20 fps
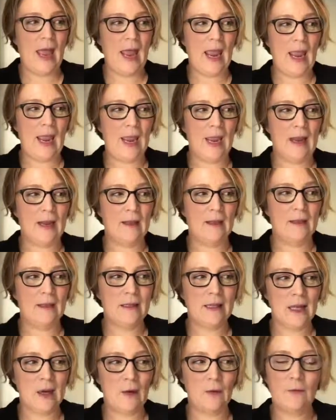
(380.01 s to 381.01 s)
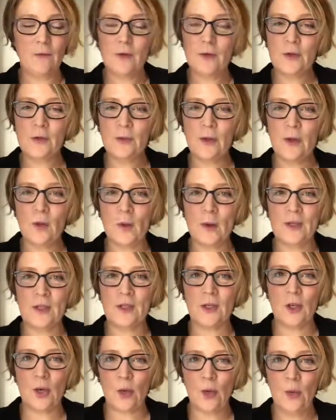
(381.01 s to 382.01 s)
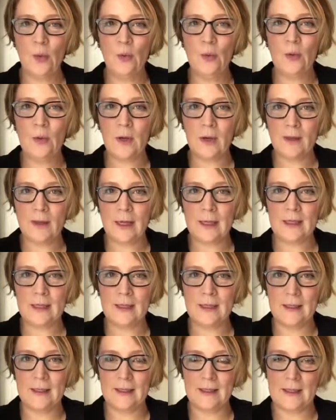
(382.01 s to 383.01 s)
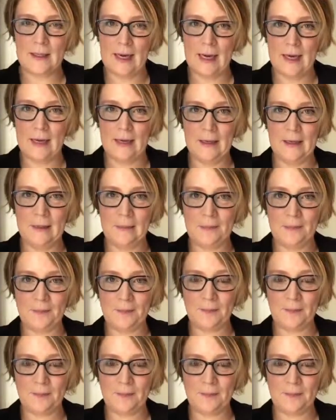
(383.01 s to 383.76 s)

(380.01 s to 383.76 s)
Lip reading: And then our first real question, who collected this data?